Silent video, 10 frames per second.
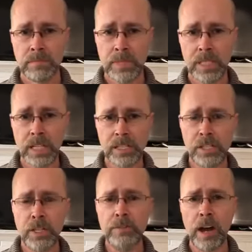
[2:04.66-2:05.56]
It's not that
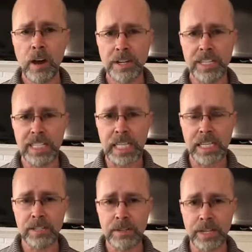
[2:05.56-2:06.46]
you have a heart
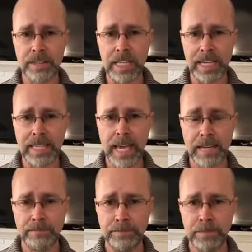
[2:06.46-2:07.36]
disease or anything like
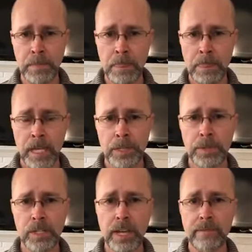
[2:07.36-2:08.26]
that. It's
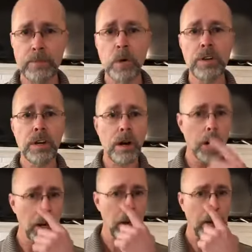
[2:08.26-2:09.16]
because you have a broken
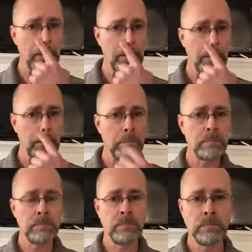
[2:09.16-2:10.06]
heart. Thank you,
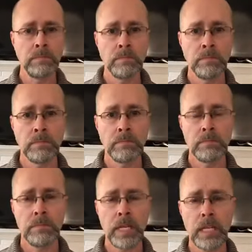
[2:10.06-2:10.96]

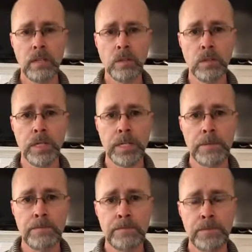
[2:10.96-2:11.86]
Thank you, Lord.
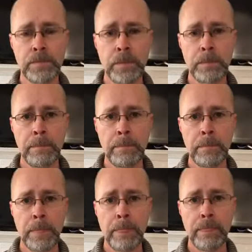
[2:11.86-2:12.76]

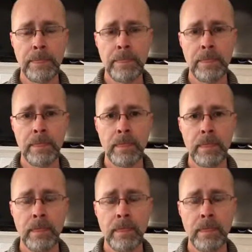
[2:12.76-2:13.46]
Thank you, Jesus.